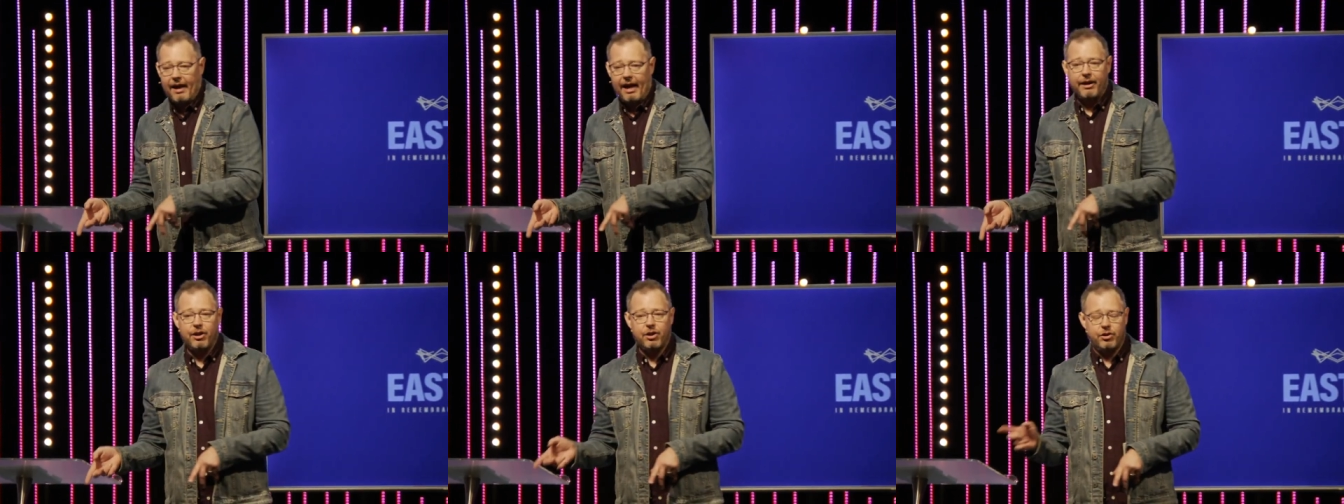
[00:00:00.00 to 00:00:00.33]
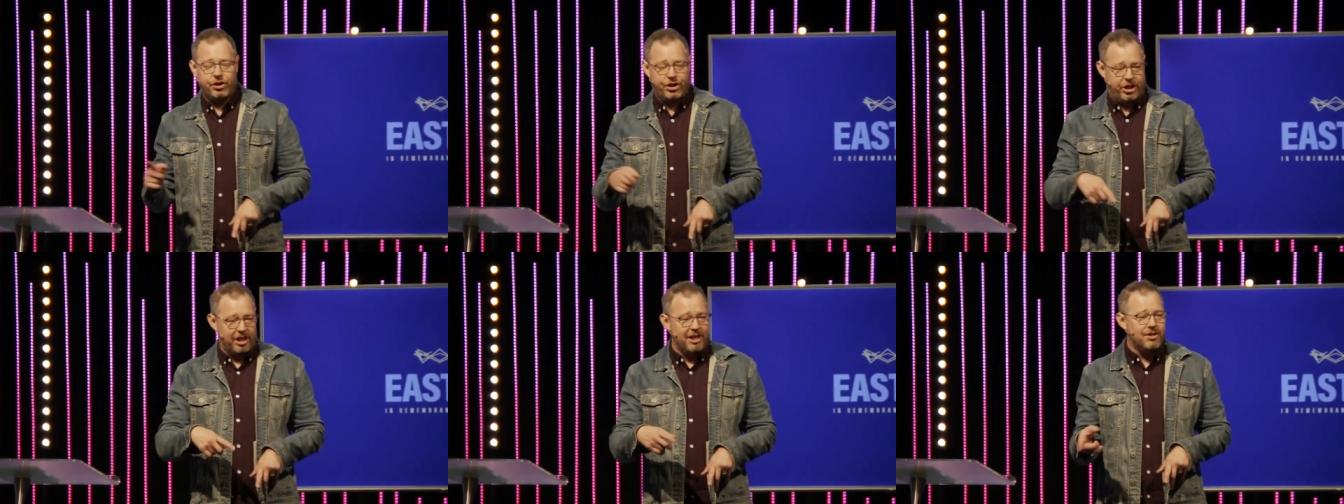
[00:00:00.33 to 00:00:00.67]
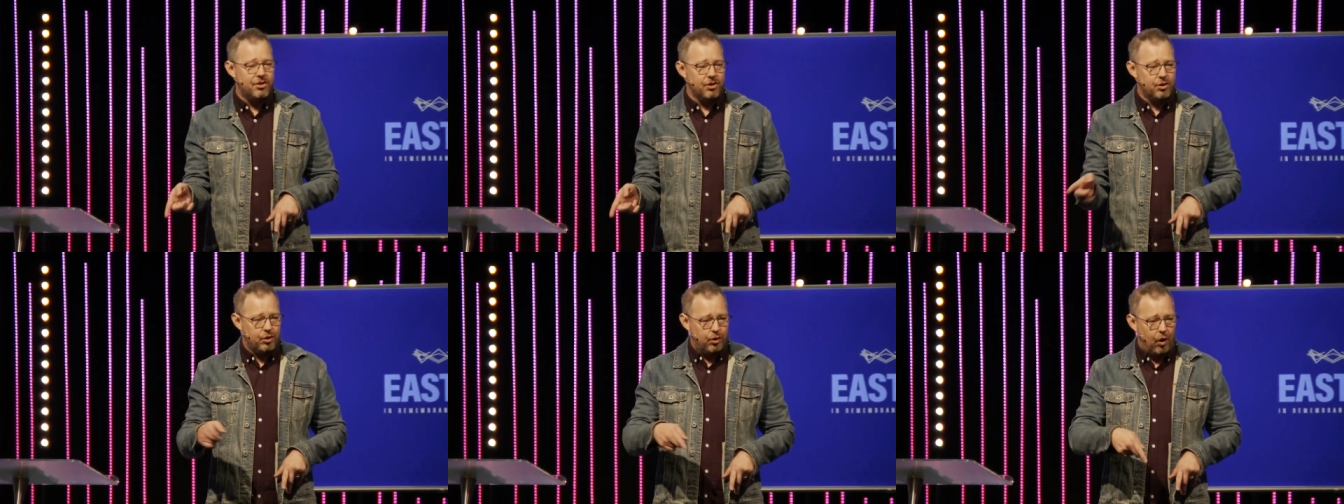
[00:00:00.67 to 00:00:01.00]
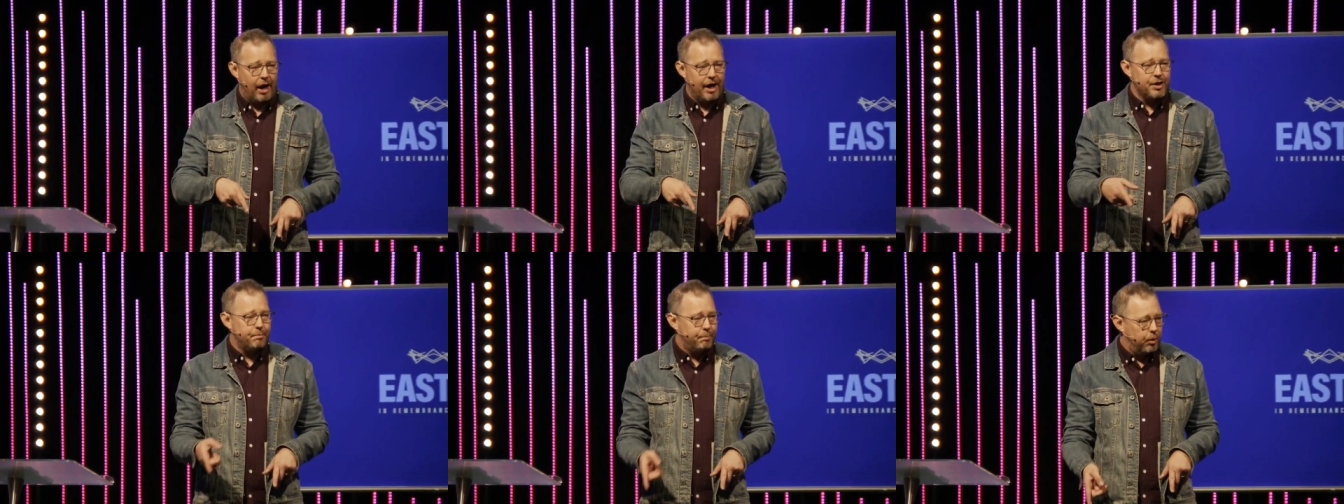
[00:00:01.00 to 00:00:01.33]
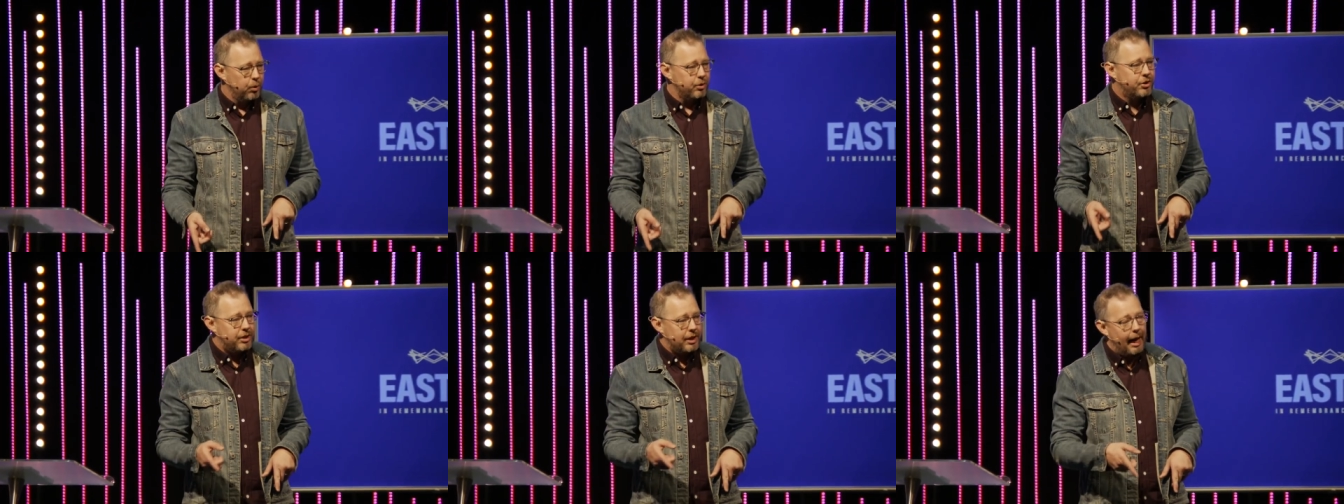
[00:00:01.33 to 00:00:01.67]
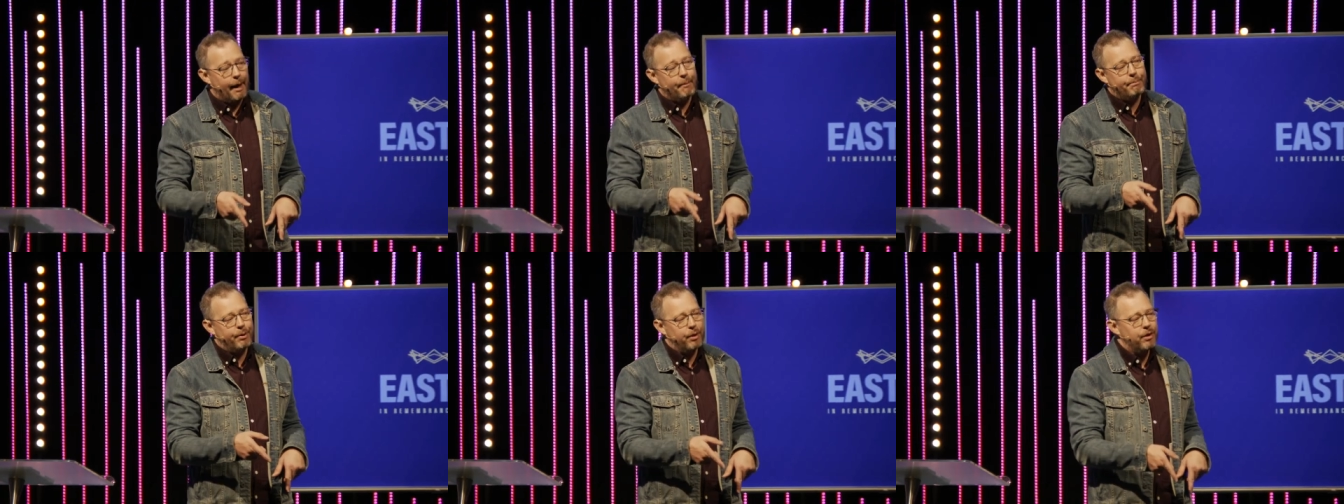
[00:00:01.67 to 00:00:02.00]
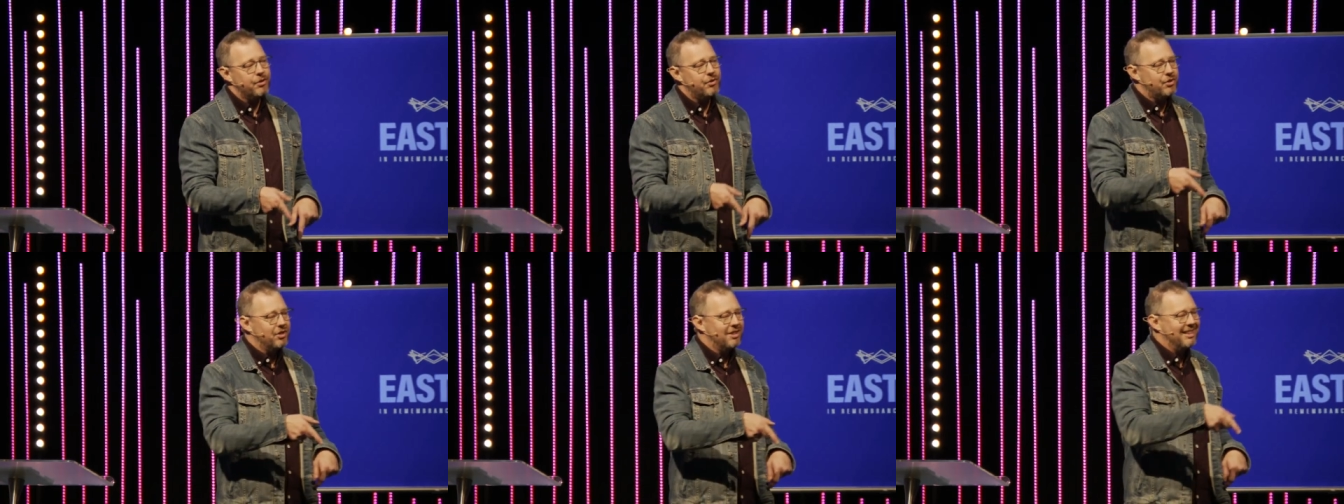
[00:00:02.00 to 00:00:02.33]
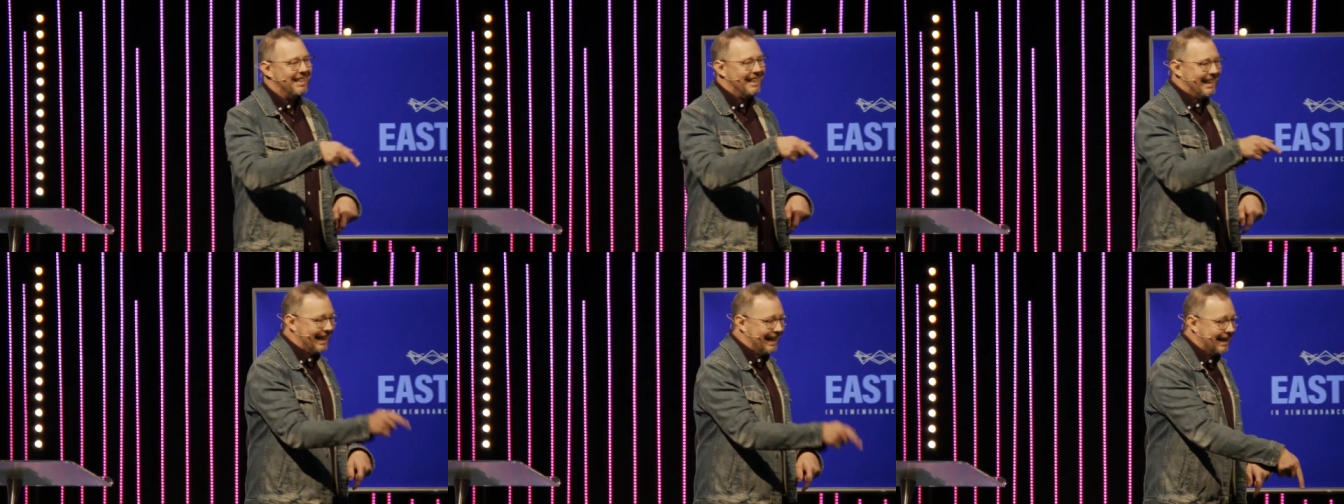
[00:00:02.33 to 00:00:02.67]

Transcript: that Jesus Christ puts our person